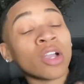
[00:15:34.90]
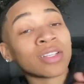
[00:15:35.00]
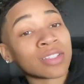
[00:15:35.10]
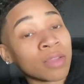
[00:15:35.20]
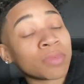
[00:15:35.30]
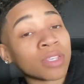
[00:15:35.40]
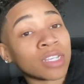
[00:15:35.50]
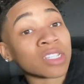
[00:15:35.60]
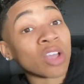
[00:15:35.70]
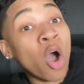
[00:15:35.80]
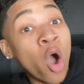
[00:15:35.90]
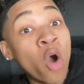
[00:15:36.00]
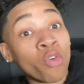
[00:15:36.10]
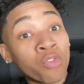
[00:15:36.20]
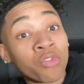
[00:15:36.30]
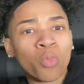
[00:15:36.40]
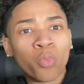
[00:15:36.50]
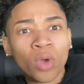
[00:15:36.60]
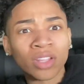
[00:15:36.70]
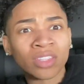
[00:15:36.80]
something is off.
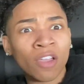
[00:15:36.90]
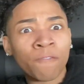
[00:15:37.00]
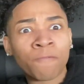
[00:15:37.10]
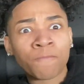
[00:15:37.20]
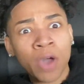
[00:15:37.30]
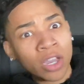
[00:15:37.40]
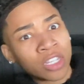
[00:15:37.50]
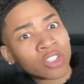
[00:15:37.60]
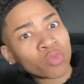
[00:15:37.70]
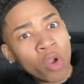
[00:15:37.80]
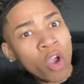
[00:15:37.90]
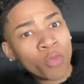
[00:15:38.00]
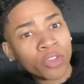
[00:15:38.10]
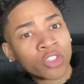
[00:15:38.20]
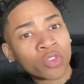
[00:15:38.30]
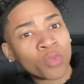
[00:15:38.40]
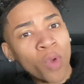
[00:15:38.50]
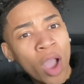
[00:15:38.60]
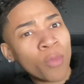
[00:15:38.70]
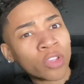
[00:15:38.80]
What the is wrong with you?
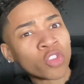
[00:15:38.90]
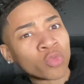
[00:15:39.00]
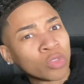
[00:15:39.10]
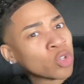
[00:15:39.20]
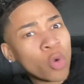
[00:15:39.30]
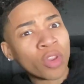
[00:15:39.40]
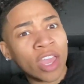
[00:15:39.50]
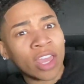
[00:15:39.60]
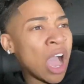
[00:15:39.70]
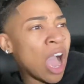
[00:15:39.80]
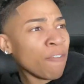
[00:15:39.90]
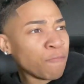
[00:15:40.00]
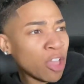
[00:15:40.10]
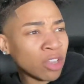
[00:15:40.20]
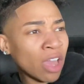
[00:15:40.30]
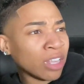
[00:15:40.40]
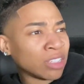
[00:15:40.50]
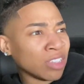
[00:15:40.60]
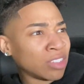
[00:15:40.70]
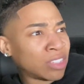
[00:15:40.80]
Why would you do that? I felt like
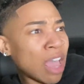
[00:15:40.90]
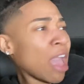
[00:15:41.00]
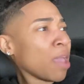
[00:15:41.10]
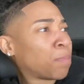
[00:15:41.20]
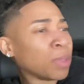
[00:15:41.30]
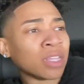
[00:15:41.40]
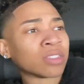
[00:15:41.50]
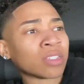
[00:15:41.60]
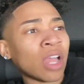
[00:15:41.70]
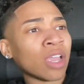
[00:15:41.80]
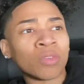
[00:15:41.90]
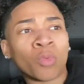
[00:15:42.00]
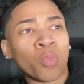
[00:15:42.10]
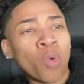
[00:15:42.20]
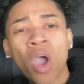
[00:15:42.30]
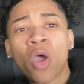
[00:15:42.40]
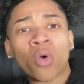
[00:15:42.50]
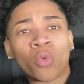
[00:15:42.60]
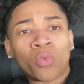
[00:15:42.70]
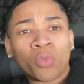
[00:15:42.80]
the sad piece, like,
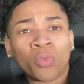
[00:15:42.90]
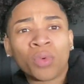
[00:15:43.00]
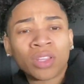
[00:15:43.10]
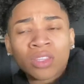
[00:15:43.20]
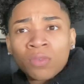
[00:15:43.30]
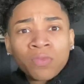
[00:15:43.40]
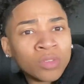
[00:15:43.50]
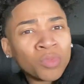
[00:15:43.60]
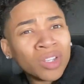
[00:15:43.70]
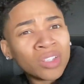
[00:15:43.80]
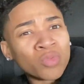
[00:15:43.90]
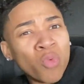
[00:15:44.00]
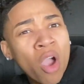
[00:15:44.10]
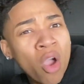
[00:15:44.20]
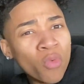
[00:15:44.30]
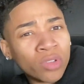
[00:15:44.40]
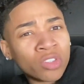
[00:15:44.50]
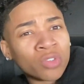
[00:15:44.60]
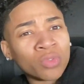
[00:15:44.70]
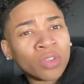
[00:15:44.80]
whoa, what the, what is wrong
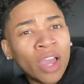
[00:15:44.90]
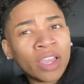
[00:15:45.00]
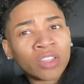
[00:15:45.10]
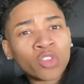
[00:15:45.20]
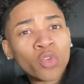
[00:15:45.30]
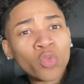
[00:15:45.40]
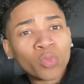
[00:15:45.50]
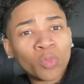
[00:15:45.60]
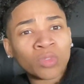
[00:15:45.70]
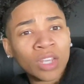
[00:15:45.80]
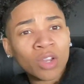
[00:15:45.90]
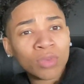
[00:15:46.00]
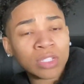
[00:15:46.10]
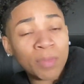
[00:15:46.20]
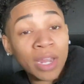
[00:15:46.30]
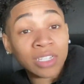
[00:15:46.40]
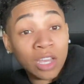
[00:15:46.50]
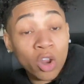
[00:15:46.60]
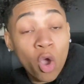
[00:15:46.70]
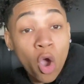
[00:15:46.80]
with you? Like you dealing with somebody that's
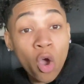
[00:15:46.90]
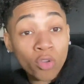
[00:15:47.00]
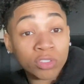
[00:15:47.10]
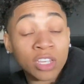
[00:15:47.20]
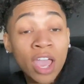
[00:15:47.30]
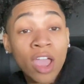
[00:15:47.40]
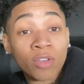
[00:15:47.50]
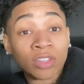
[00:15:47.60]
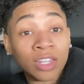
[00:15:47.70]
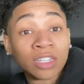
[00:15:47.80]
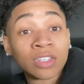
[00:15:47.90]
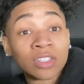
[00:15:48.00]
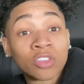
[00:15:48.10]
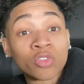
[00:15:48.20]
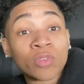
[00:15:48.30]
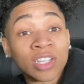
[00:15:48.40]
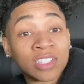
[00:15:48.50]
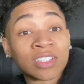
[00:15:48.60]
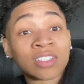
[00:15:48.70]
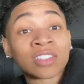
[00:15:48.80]
got a whole child that looks at you as
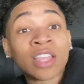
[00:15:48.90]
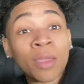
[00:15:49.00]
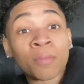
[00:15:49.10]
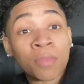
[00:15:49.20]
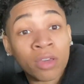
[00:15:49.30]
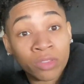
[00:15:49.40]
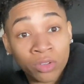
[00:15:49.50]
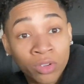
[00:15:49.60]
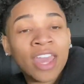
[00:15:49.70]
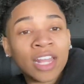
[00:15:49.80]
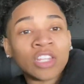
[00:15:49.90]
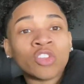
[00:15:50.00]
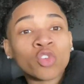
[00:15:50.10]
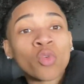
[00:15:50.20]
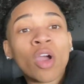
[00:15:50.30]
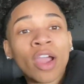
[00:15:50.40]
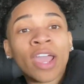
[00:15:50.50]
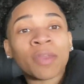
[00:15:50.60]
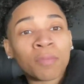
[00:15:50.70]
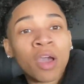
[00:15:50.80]
a stepmother and you are
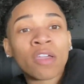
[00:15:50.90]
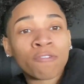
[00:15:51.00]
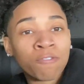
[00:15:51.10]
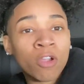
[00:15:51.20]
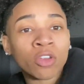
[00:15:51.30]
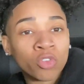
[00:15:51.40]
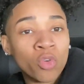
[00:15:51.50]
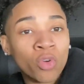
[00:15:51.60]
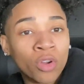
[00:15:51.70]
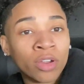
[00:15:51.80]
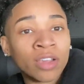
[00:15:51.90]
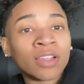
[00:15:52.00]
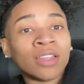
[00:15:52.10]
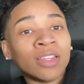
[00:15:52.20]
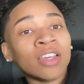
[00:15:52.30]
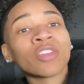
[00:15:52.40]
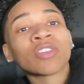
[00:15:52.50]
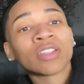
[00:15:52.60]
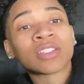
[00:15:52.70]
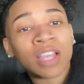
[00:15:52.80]
at my front door
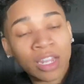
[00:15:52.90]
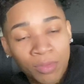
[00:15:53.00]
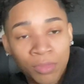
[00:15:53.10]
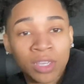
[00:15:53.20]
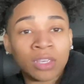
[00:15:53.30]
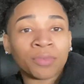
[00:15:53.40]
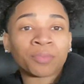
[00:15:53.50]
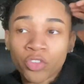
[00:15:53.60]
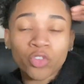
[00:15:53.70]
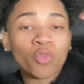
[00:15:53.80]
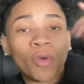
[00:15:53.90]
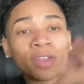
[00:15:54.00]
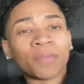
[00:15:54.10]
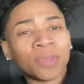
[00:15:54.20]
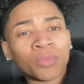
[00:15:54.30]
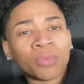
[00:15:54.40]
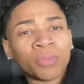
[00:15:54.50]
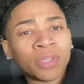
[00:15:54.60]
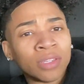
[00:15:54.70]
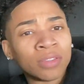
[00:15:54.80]
literally telling me you want to be with
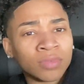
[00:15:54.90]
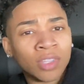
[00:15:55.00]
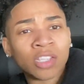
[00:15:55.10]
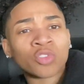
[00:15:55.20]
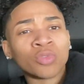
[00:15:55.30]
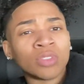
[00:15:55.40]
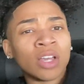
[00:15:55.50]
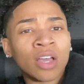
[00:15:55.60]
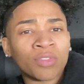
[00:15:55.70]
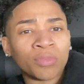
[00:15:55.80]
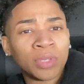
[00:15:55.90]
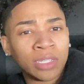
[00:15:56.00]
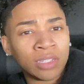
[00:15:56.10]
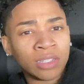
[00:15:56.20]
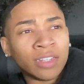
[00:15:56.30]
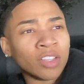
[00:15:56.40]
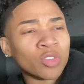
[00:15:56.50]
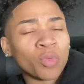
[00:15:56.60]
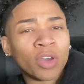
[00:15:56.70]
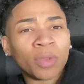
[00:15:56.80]
me, that you love me, that
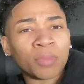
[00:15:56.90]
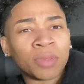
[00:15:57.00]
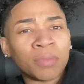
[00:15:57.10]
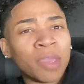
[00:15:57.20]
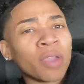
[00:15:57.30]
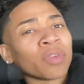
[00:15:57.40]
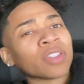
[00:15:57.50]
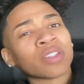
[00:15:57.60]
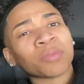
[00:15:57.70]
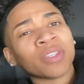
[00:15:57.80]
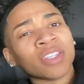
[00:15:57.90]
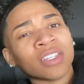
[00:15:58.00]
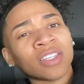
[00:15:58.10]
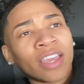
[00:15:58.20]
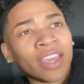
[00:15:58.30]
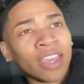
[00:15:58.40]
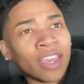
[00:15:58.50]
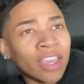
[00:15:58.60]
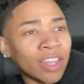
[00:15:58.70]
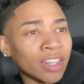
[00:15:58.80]
you want to be married to me
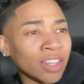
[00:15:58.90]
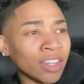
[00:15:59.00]
and